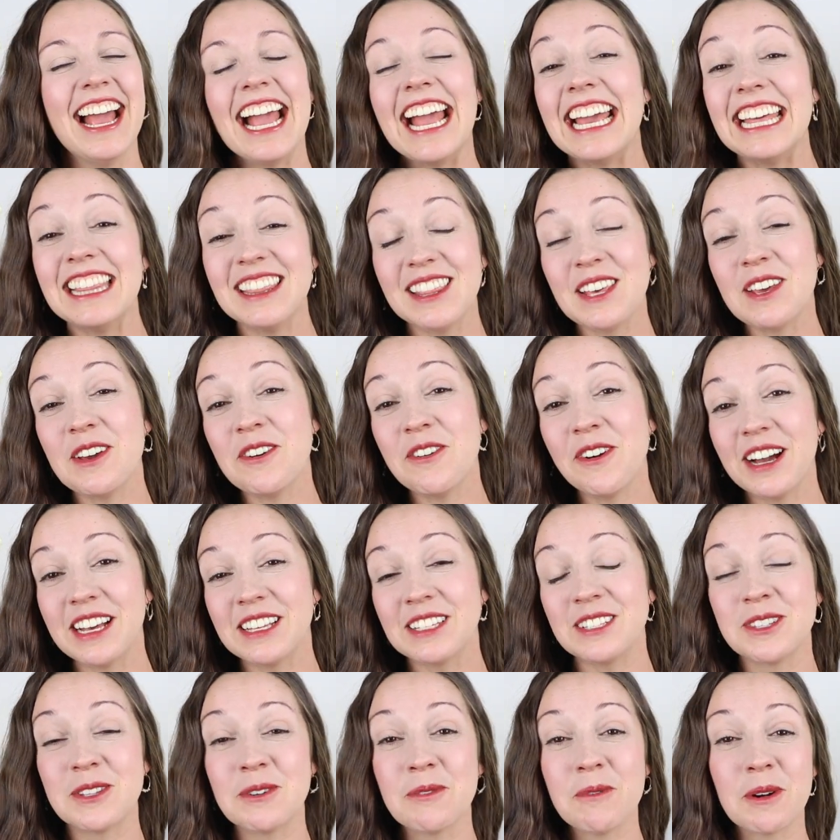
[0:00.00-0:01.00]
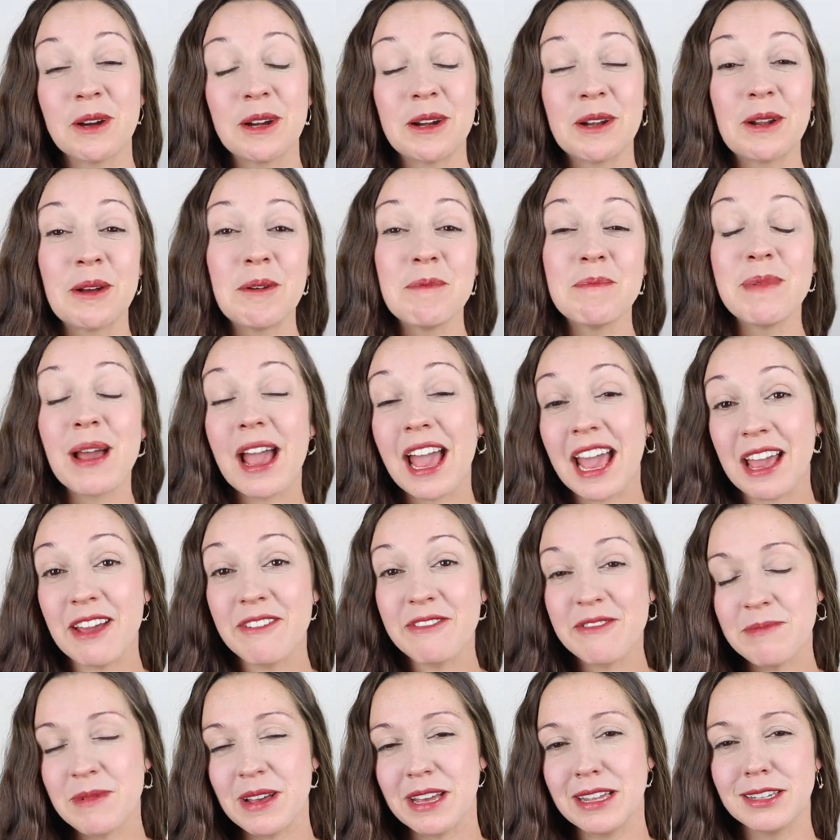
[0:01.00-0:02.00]
In the U S, the word
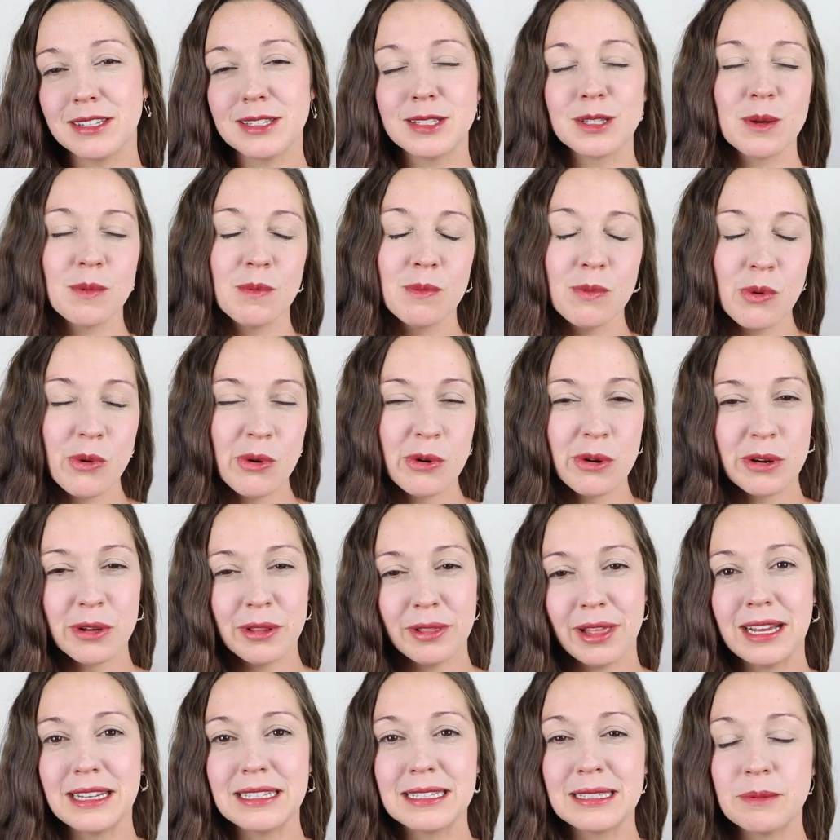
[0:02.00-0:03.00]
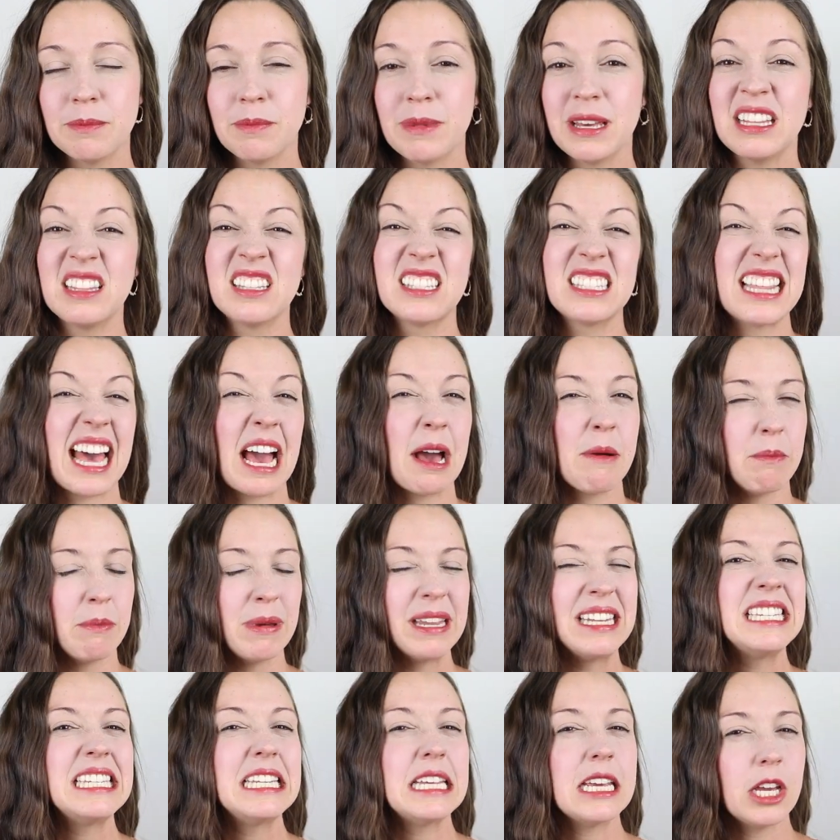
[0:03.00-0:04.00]
pavement more or less means that
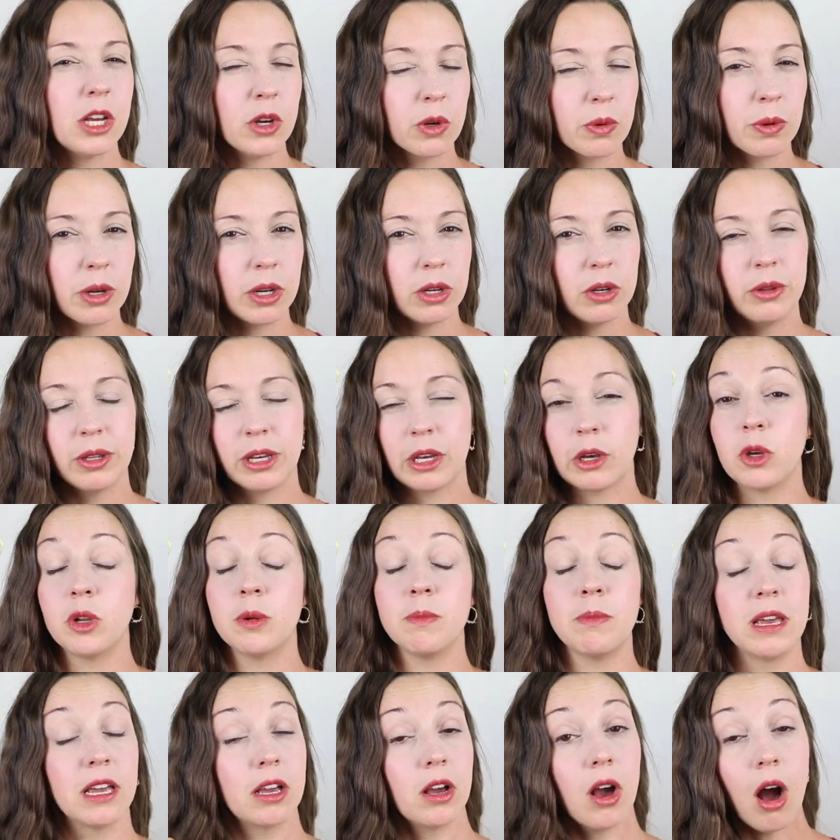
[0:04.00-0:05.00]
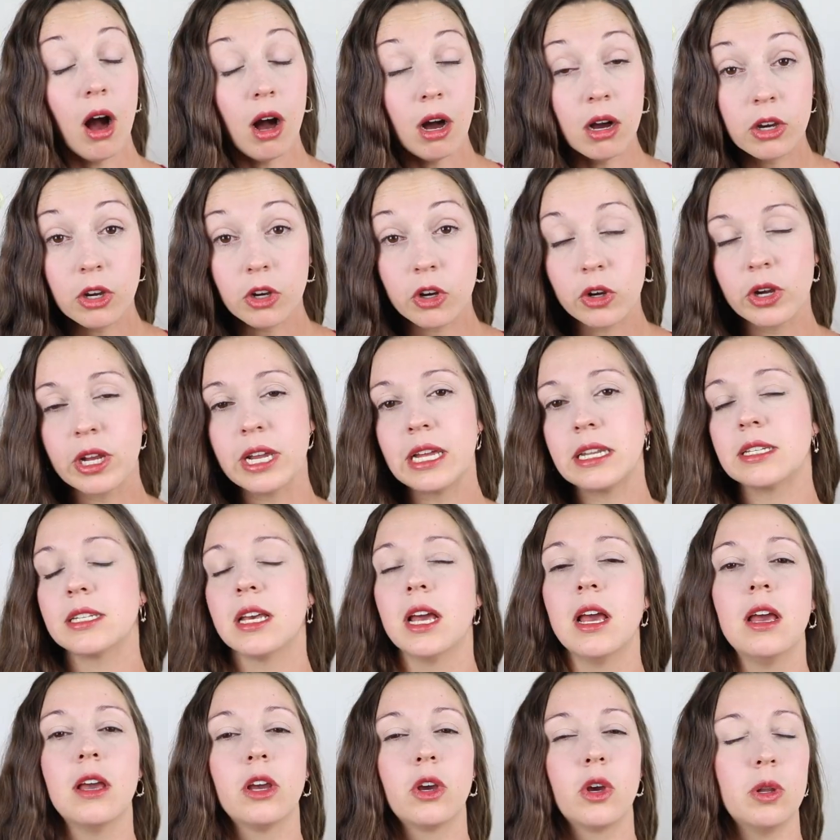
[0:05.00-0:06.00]
material. It could be concrete,
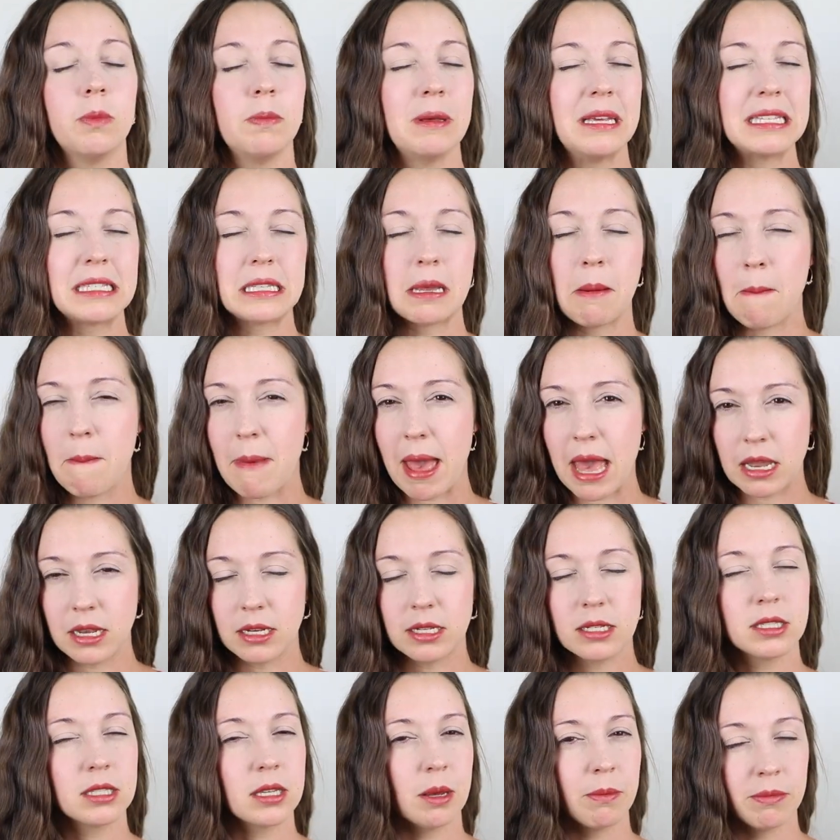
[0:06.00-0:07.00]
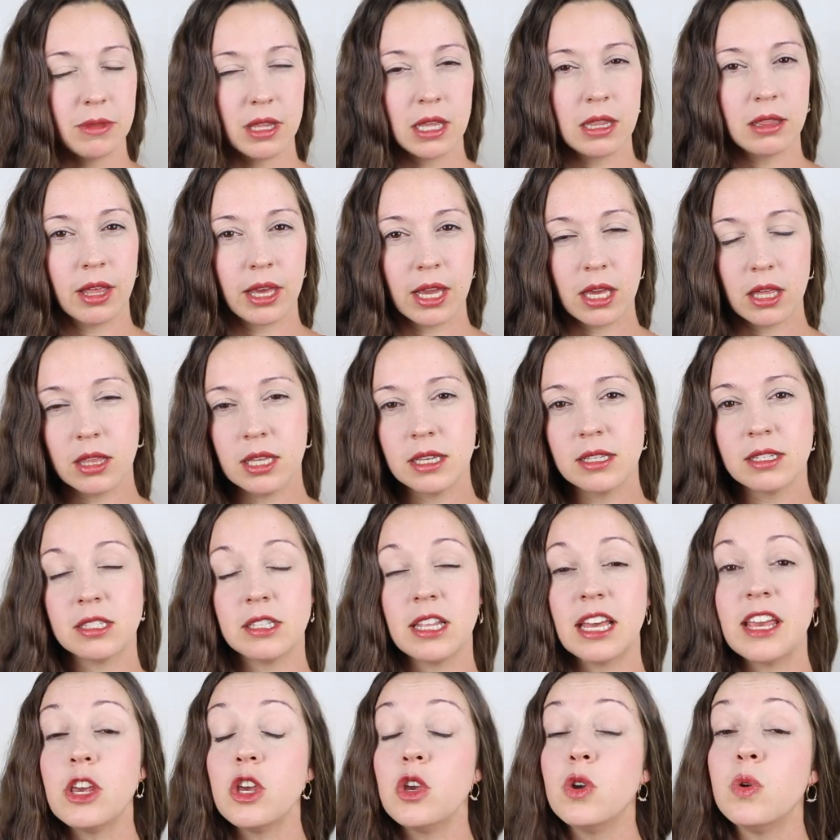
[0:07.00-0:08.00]
could be cement, something like this
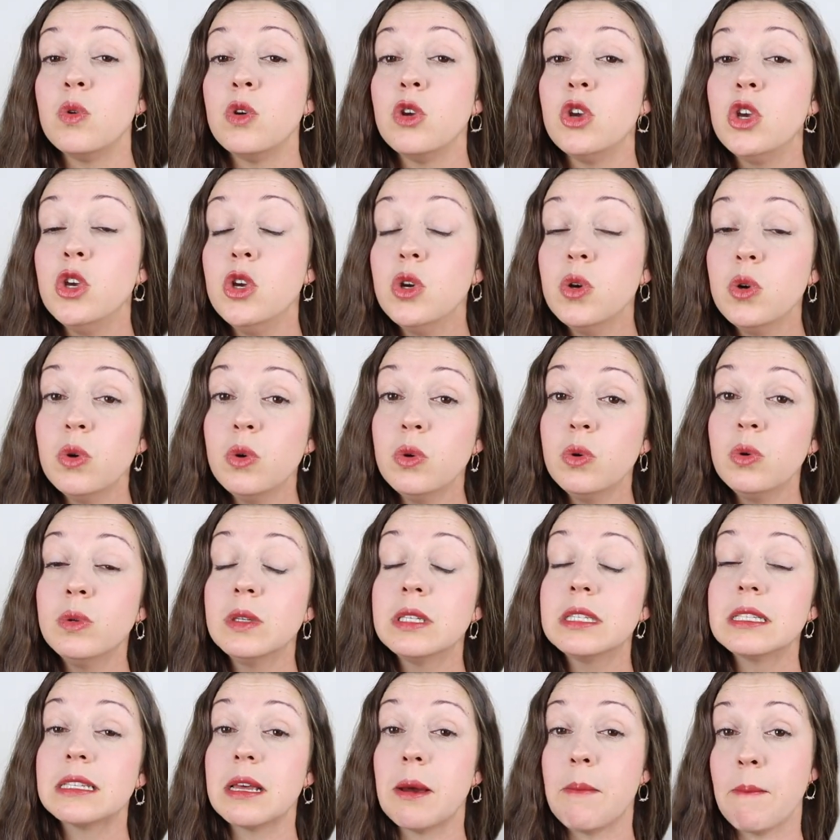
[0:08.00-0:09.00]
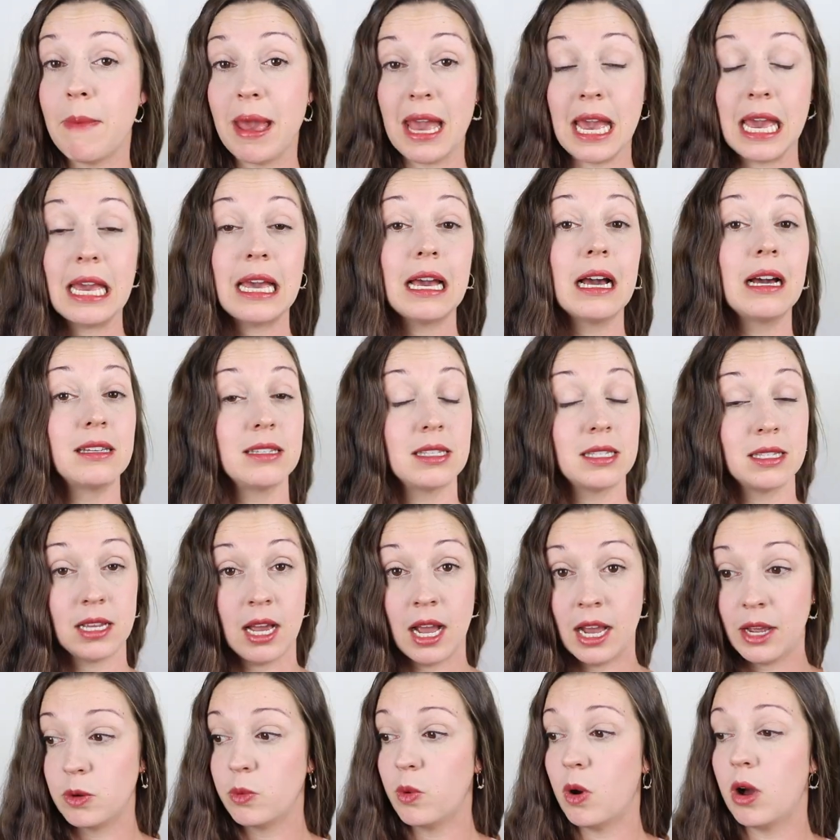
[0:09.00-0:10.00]
that you use to make a
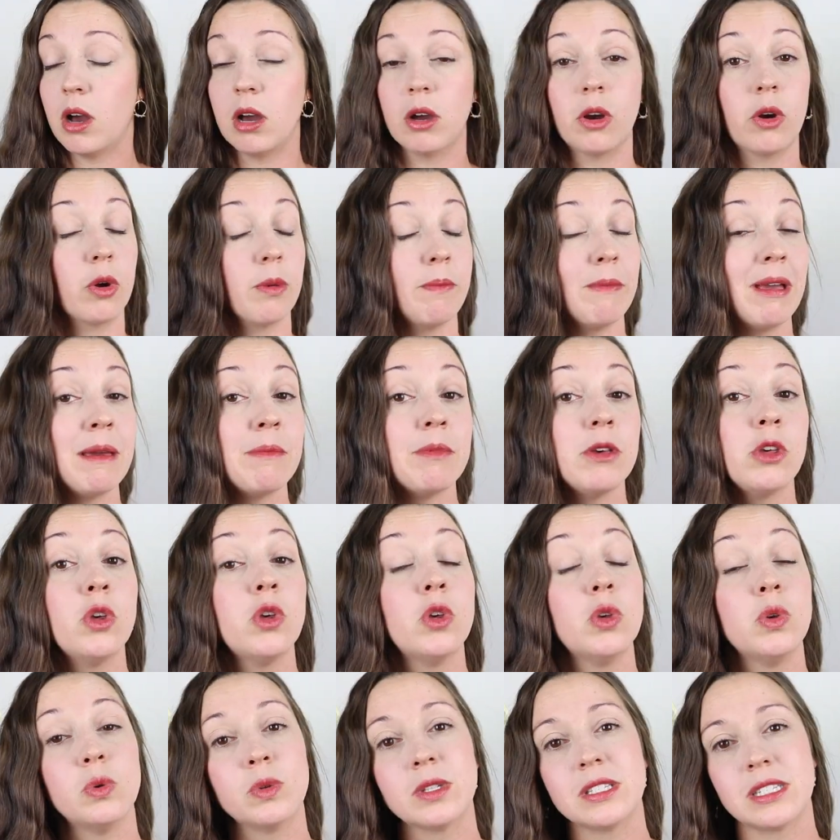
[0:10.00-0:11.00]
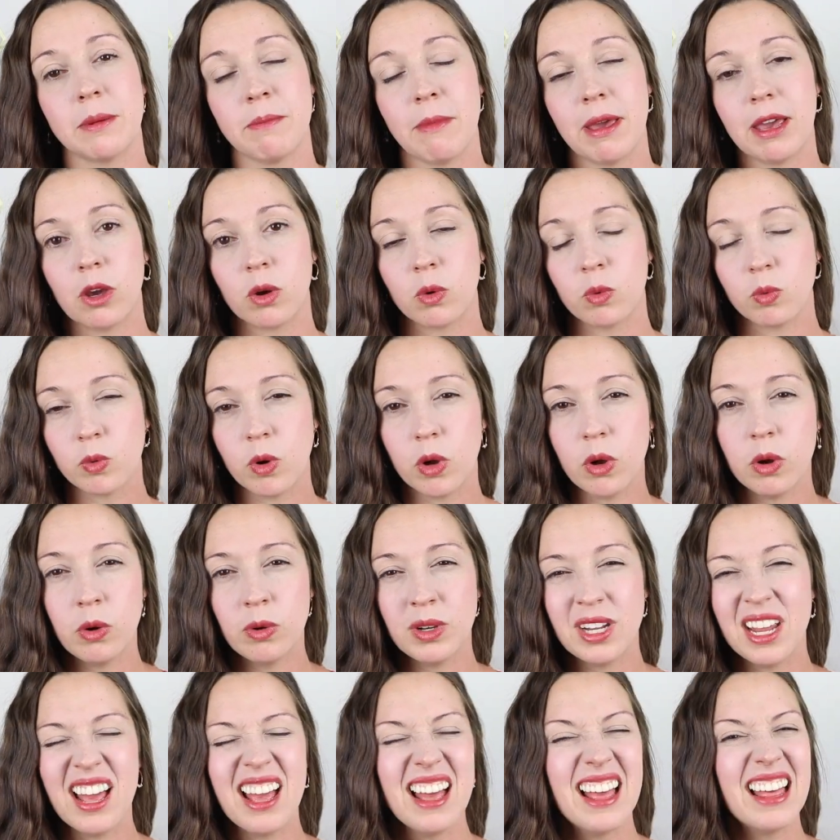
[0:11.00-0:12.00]
sidewalk or maybe you use to make a
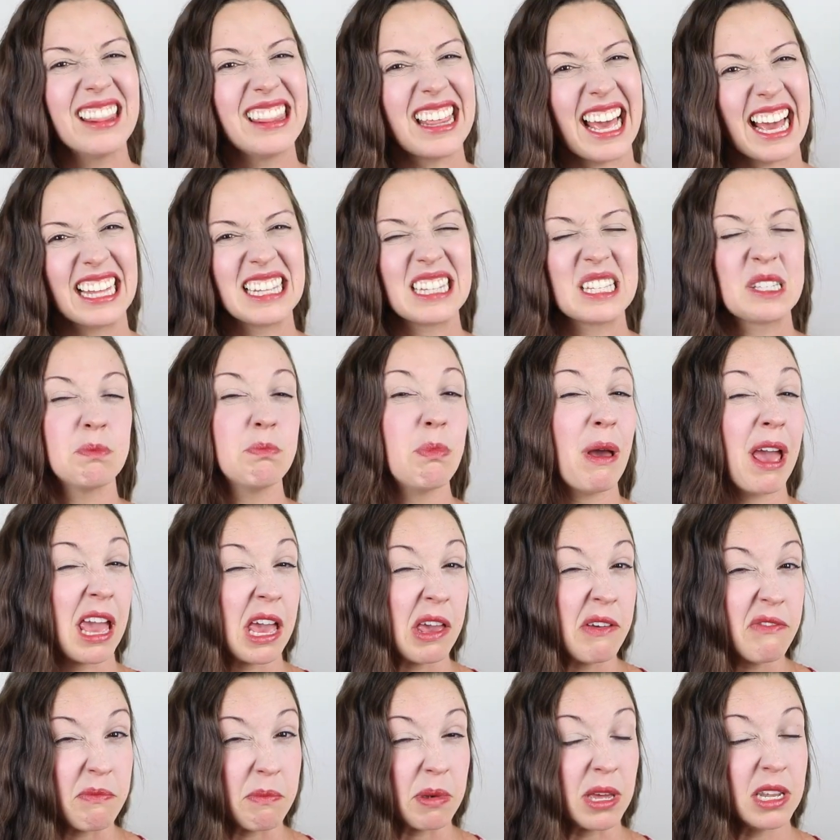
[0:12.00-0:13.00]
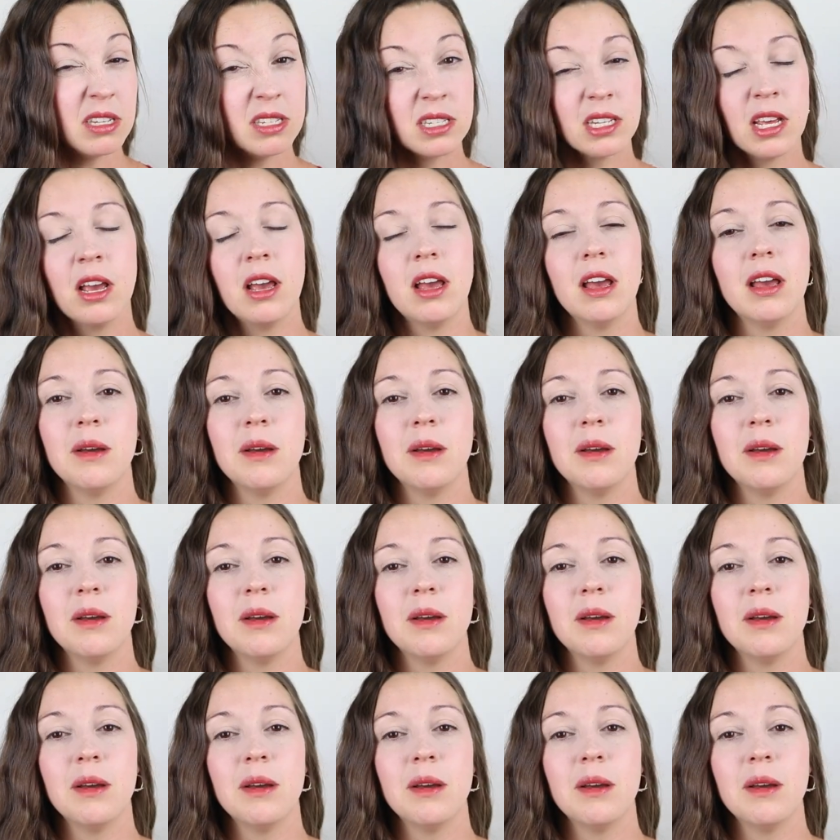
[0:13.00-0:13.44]
road. That's pavement.